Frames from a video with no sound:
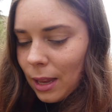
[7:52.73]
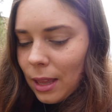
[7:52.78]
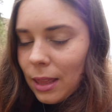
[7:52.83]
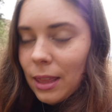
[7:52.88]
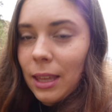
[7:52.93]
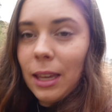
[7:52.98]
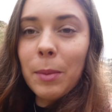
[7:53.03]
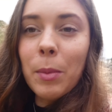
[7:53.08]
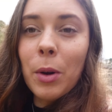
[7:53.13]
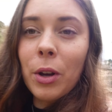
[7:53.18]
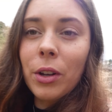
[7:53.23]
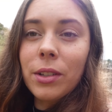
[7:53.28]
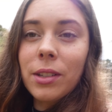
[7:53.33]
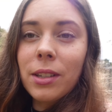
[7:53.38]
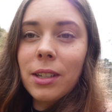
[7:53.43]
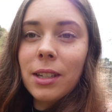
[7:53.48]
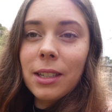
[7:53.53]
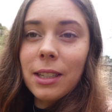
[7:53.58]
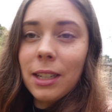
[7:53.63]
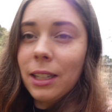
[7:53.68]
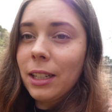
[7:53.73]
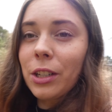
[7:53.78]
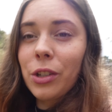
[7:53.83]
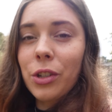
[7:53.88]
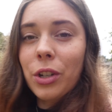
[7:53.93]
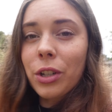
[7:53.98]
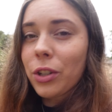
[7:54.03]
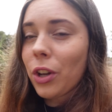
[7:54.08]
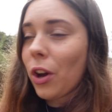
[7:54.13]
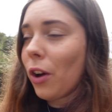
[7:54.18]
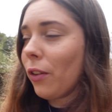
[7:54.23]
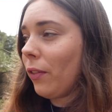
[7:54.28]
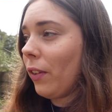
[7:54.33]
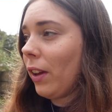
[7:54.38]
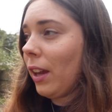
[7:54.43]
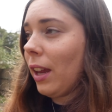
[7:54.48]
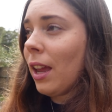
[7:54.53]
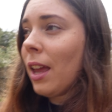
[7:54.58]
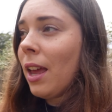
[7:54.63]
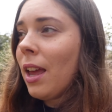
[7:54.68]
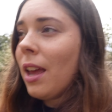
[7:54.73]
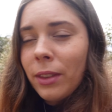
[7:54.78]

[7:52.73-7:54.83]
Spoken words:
the most delicious coffee.